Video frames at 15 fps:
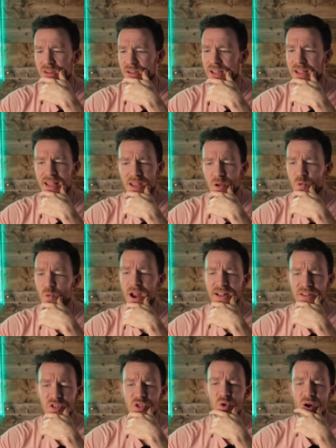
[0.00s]
it
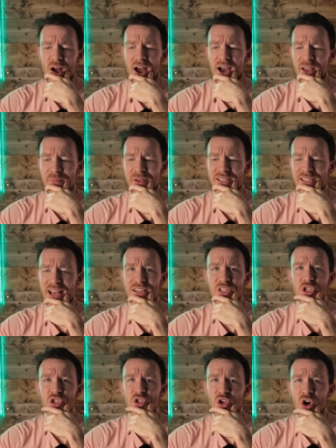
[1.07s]
ranks so high because it had
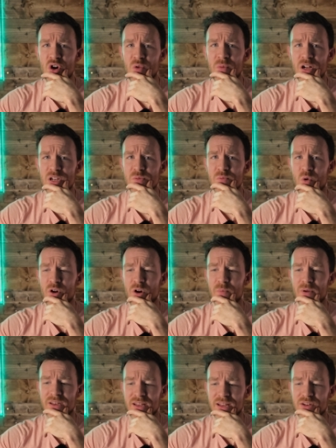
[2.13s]
so much more
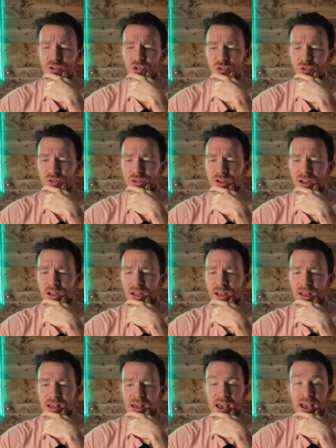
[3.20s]
potential,
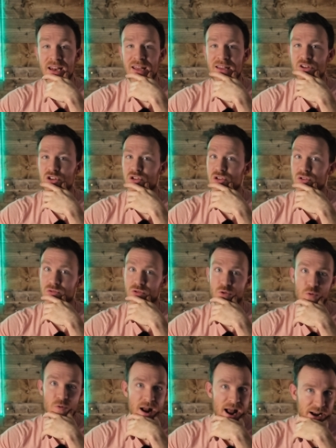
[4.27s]
and it just
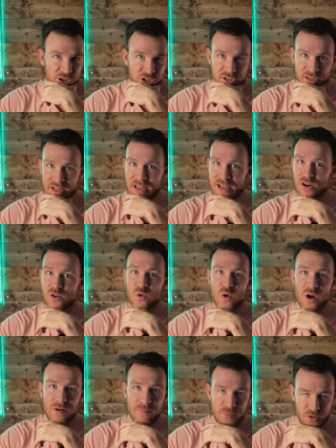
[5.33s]
crashed it. It
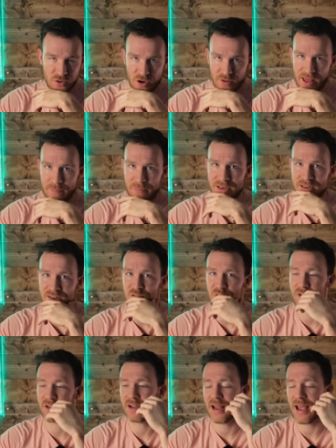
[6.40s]
crumbled all that potential
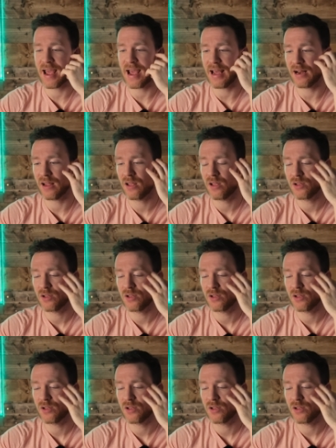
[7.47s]
it could have had.